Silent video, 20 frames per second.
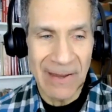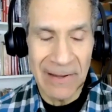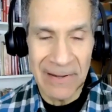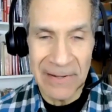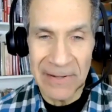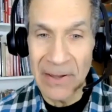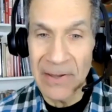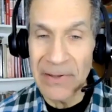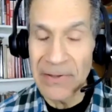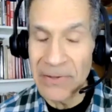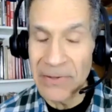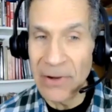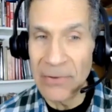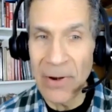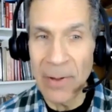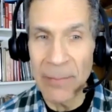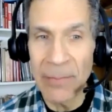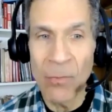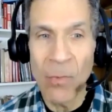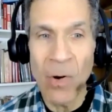you know,
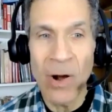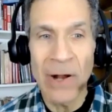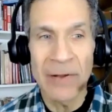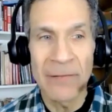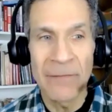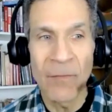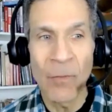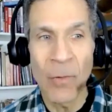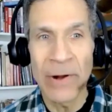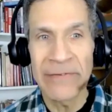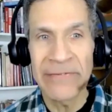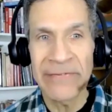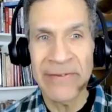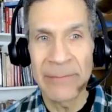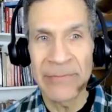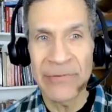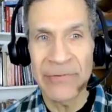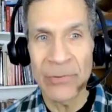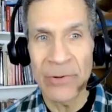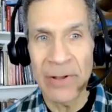number one, avoid
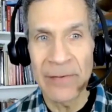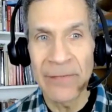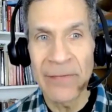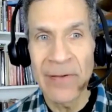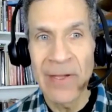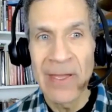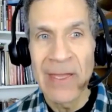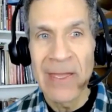some sort of